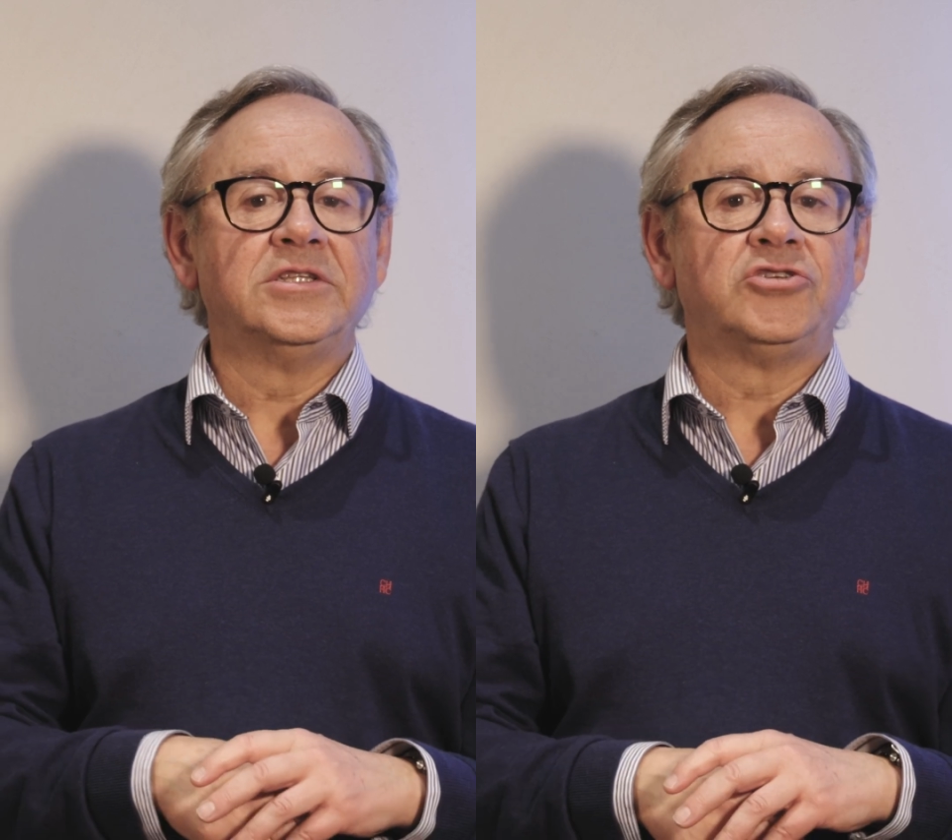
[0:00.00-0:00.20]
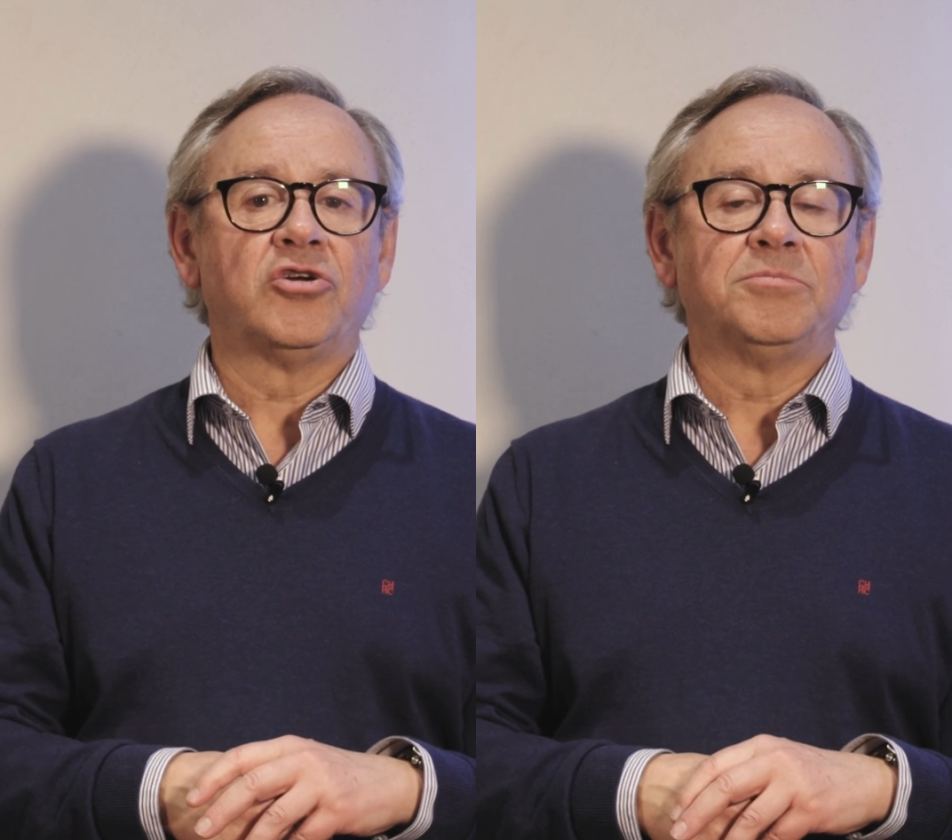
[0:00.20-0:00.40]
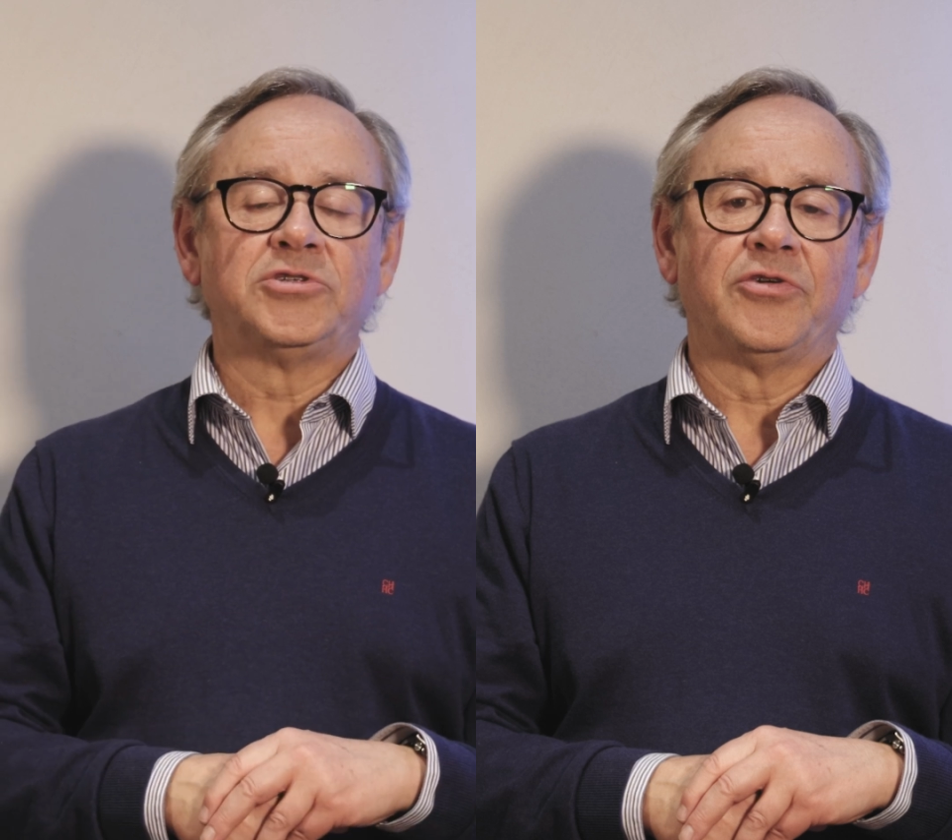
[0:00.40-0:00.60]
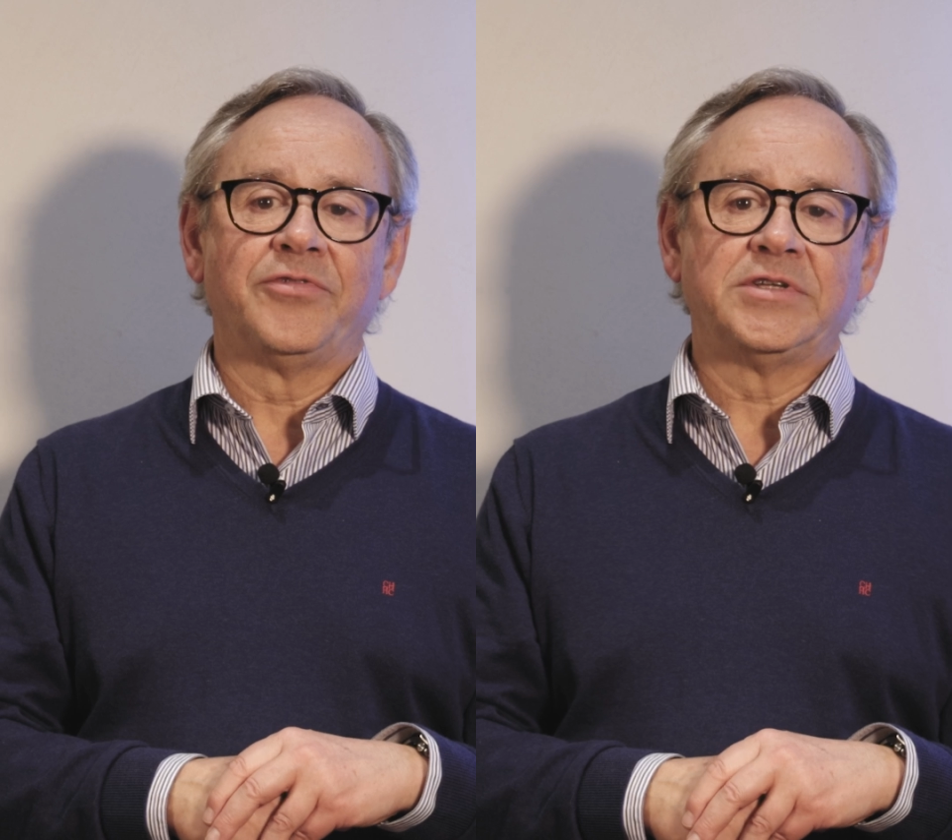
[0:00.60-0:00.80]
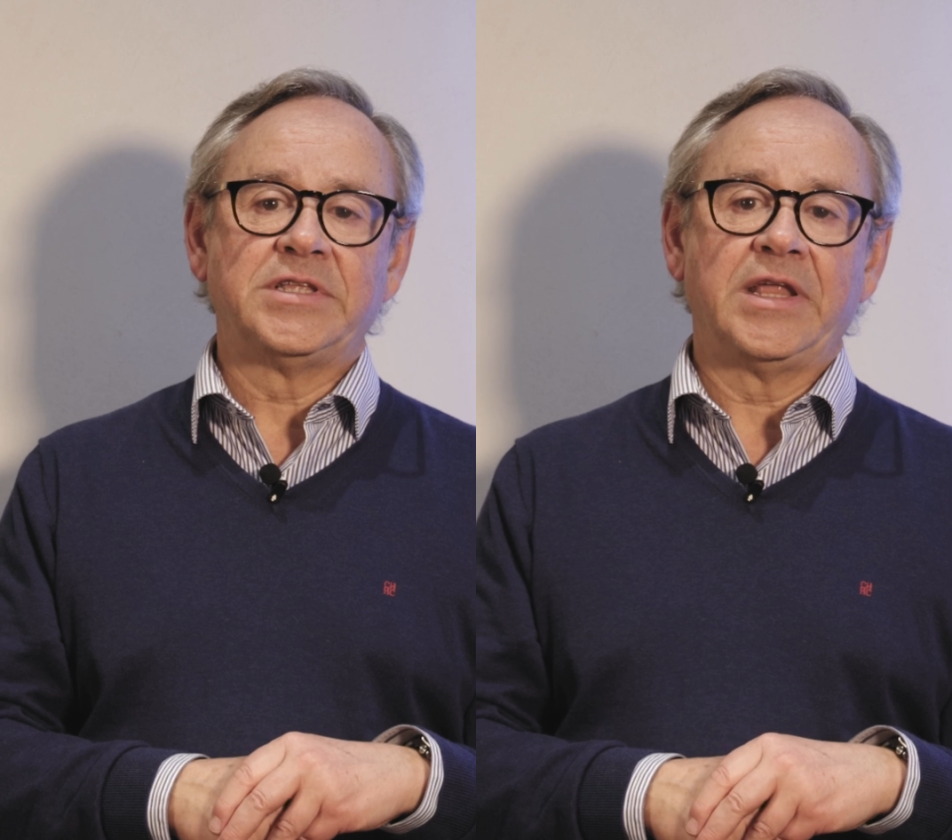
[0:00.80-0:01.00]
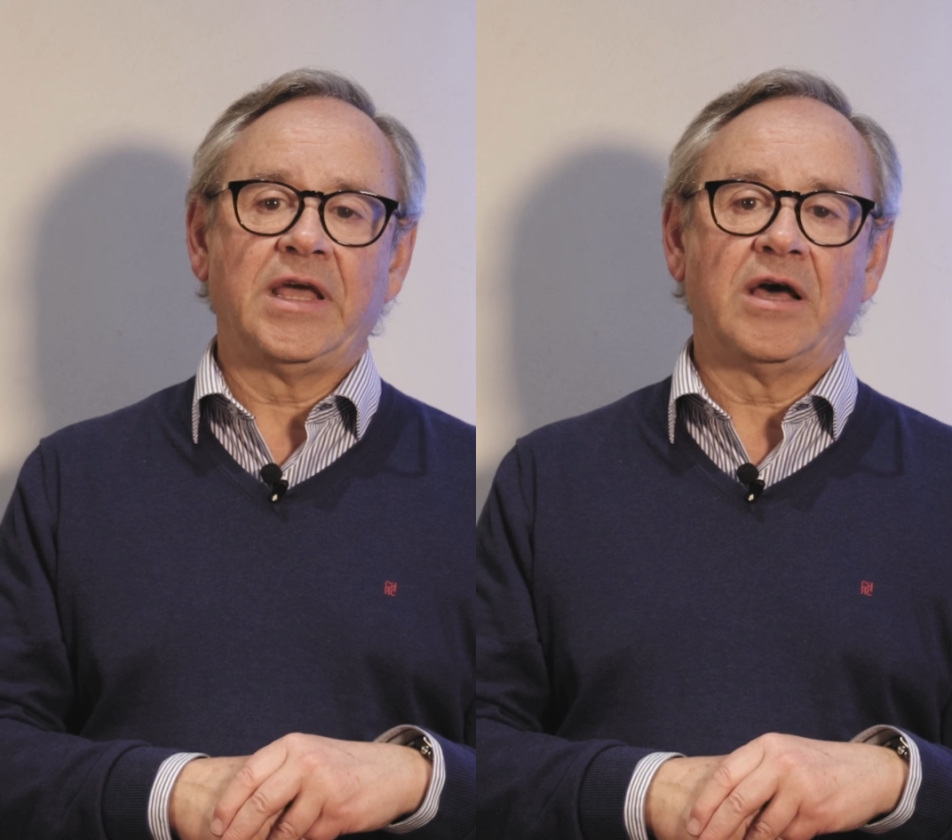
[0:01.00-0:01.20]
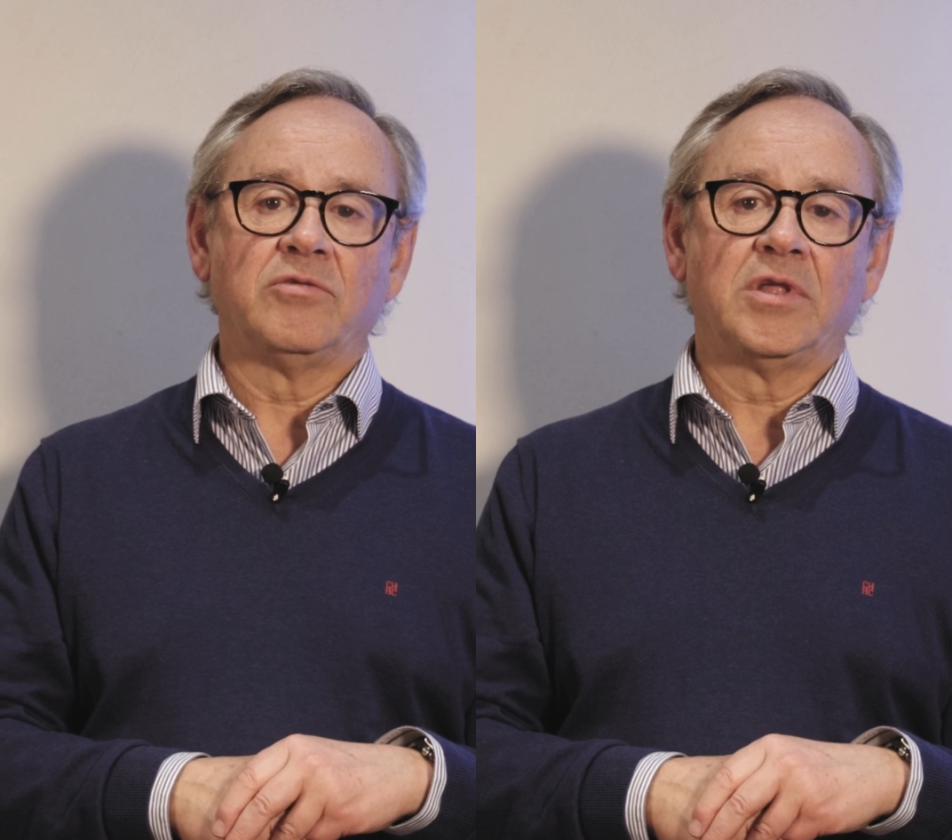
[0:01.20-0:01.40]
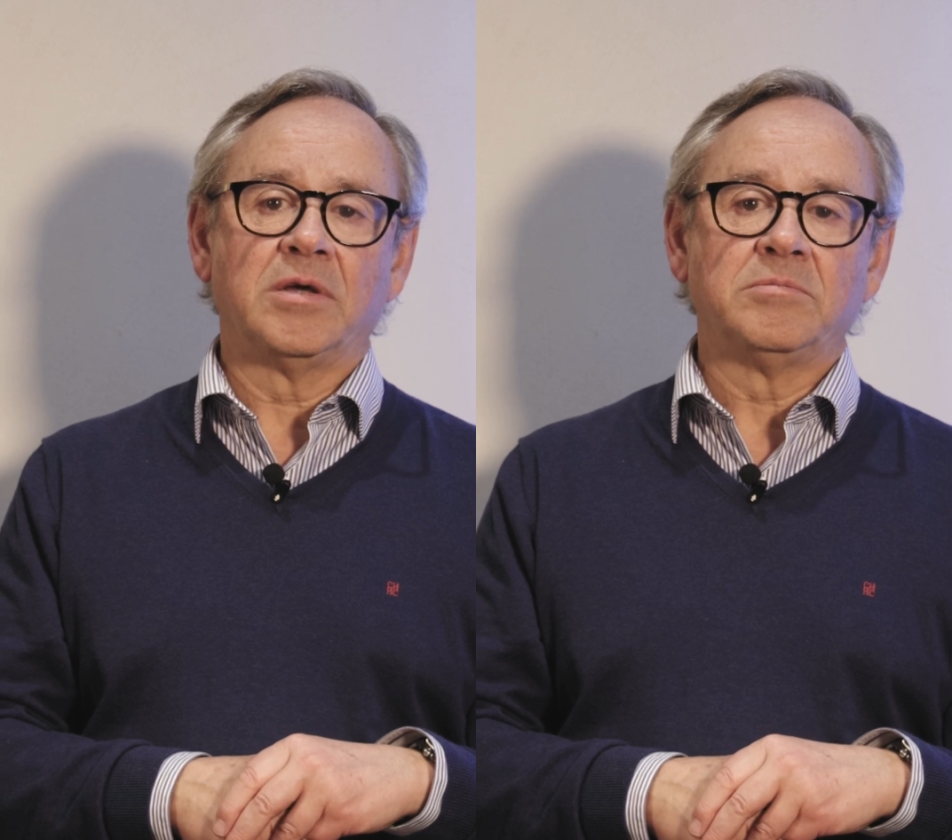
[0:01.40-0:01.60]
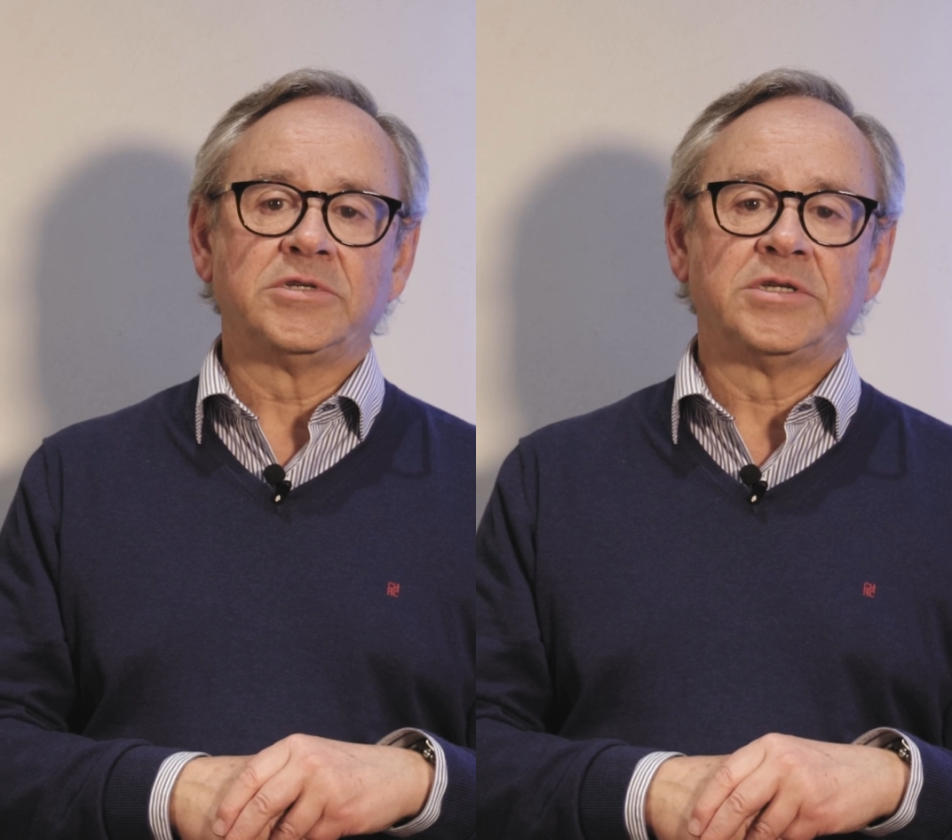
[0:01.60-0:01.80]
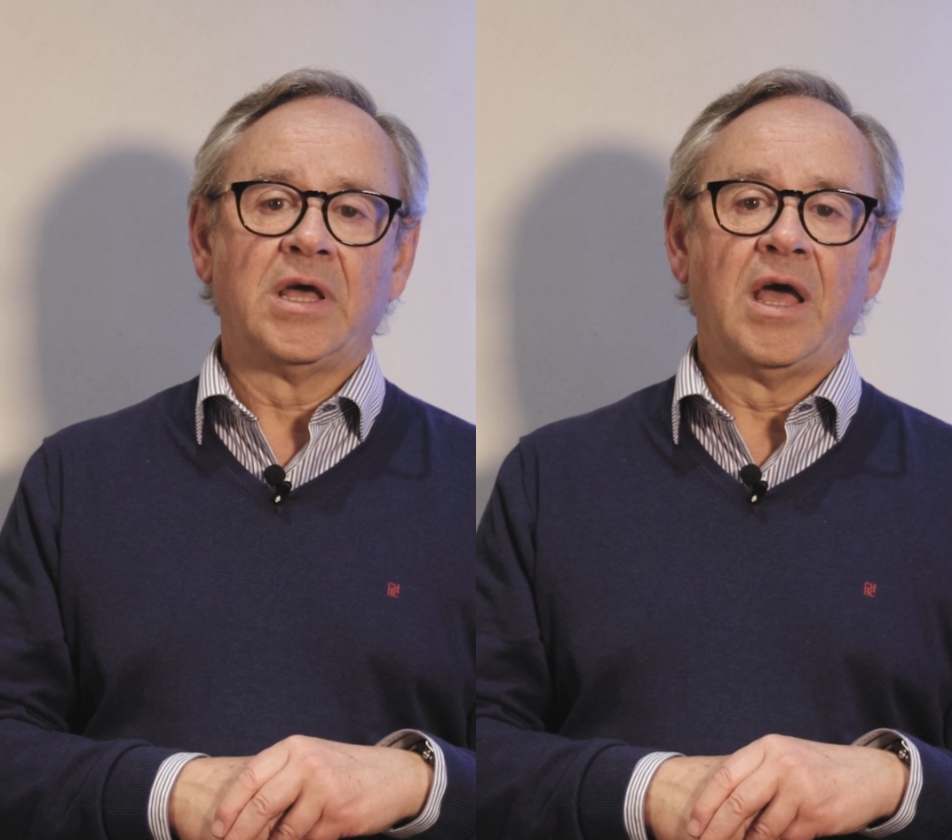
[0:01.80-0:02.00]
in terms of aesthetic
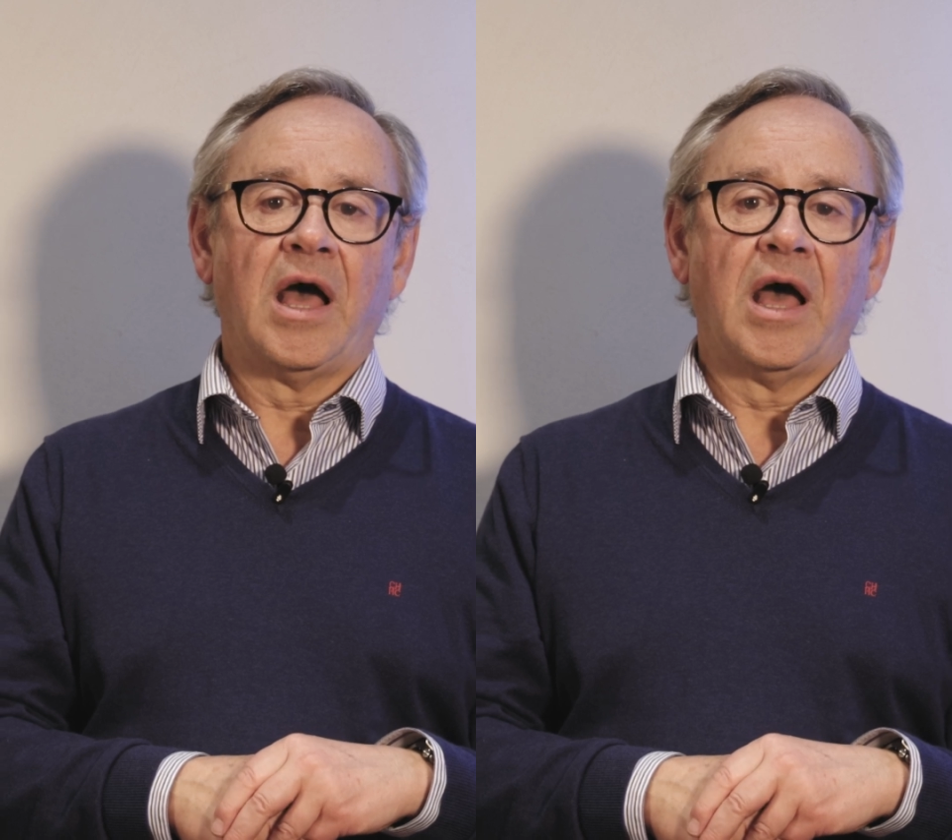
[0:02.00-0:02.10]
outcomes,